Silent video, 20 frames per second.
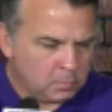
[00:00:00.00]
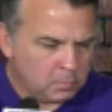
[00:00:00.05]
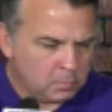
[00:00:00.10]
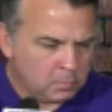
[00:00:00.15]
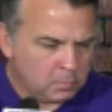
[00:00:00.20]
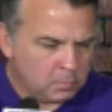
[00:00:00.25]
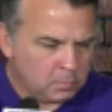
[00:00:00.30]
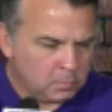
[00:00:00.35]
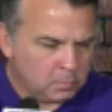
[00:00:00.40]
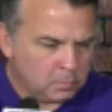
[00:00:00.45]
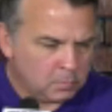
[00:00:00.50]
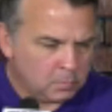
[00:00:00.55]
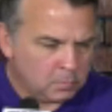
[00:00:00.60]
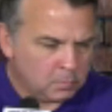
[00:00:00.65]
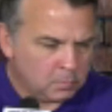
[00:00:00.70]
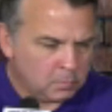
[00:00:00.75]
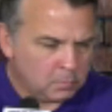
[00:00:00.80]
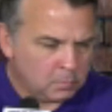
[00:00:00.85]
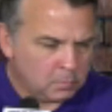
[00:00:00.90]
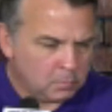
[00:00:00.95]

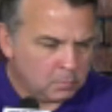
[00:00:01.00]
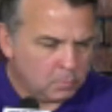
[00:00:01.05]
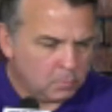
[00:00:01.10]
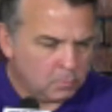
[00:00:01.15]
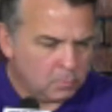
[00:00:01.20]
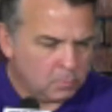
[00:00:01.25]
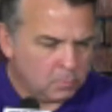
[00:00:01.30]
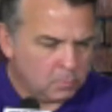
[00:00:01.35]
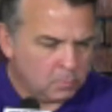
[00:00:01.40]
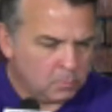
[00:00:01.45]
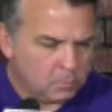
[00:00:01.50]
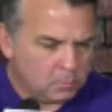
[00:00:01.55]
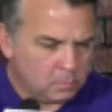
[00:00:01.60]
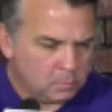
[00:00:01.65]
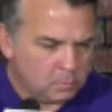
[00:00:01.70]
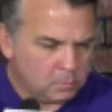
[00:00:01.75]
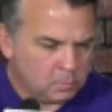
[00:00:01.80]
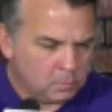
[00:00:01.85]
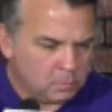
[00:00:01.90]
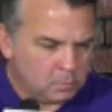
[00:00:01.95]

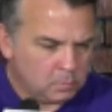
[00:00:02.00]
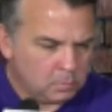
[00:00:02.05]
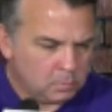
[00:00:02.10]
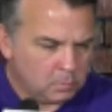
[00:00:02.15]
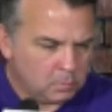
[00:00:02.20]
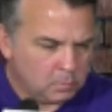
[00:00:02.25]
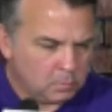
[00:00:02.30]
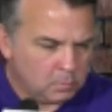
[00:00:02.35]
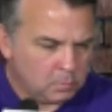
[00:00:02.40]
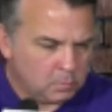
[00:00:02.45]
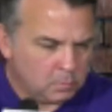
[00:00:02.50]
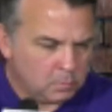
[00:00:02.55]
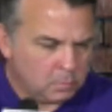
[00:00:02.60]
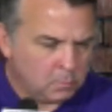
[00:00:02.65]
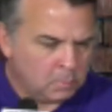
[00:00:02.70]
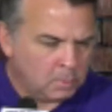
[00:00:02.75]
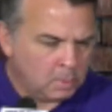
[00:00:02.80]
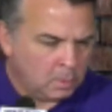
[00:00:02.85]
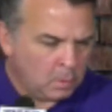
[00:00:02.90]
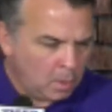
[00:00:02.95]

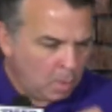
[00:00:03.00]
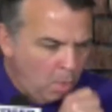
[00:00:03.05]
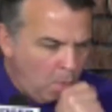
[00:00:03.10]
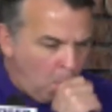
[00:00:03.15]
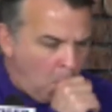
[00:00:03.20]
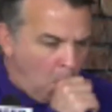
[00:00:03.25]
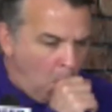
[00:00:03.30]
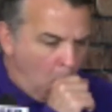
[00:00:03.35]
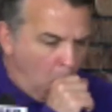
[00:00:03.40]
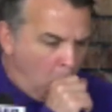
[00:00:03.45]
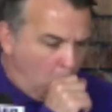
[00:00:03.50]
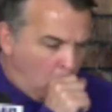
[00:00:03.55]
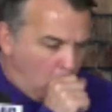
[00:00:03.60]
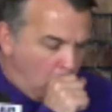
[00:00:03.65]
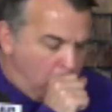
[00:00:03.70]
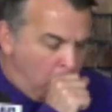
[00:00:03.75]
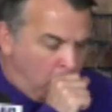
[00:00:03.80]
(silent)